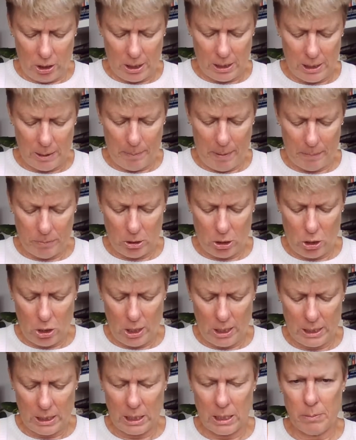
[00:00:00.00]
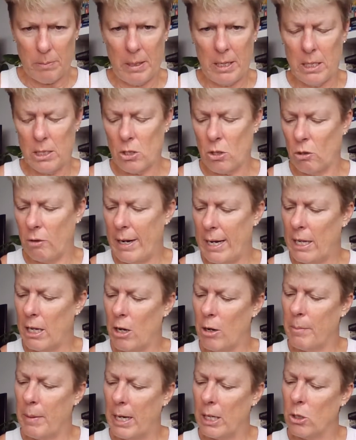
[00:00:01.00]
because I'm up to thirty-six minutes already.
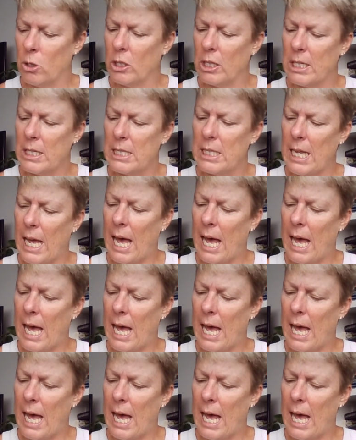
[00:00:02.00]
Oh my goodness.